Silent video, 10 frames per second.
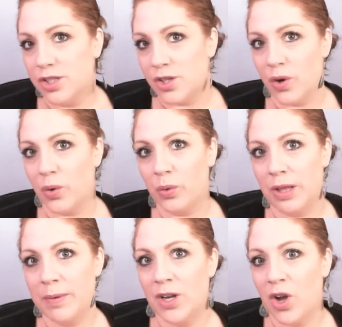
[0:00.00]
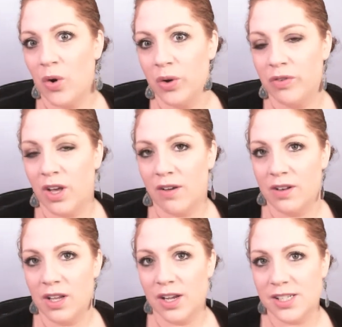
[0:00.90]
So let me know if you have
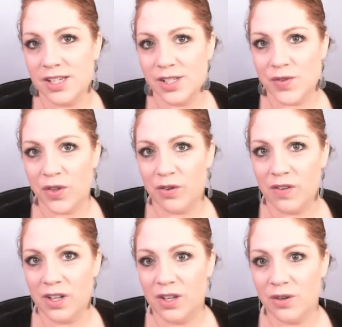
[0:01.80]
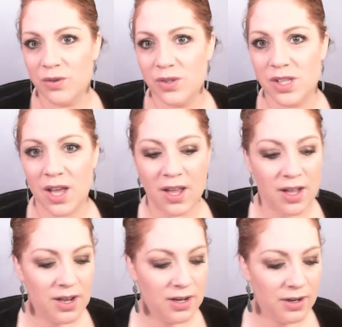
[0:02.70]
any ideas for other videos
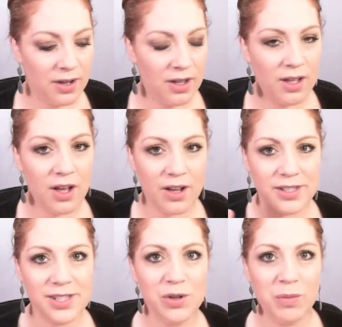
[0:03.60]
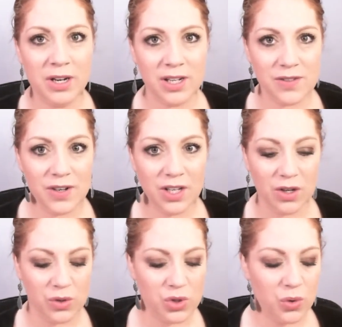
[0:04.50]
and I'll see you in my next
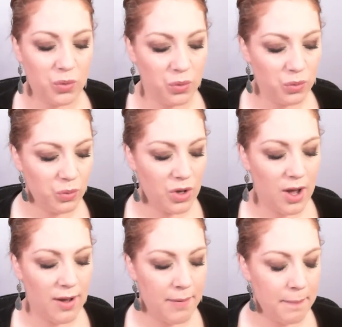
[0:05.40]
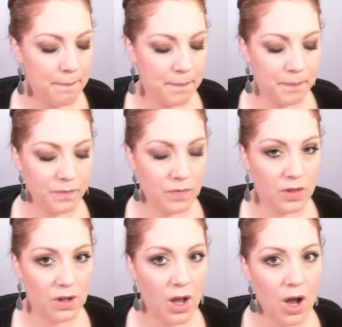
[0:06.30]
video. So um,
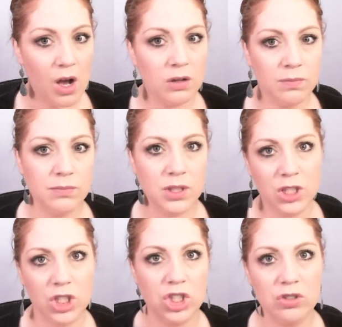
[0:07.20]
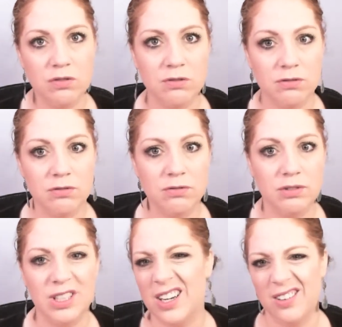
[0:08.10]
I'm going to do,
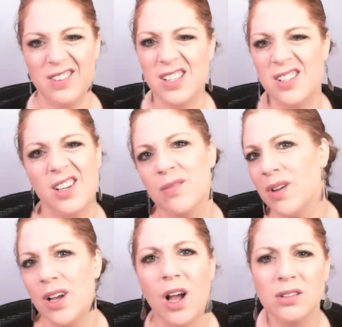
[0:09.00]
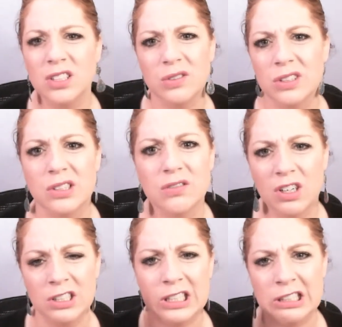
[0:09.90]
yeah, that's it. I'll do a little
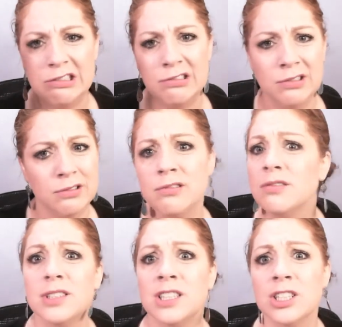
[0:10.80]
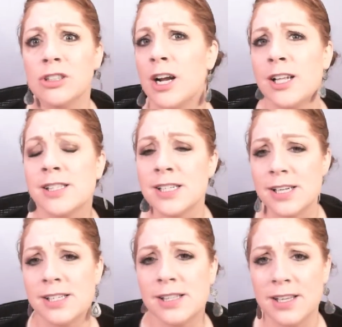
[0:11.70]
rundown in the credits like I
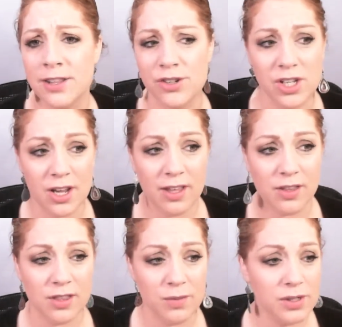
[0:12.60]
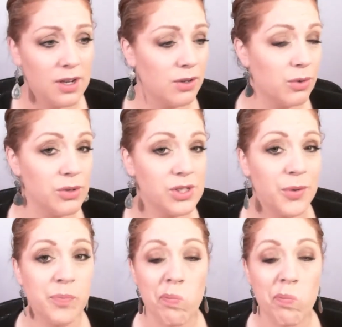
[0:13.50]
did the other day. I thought that was kind of cool. So.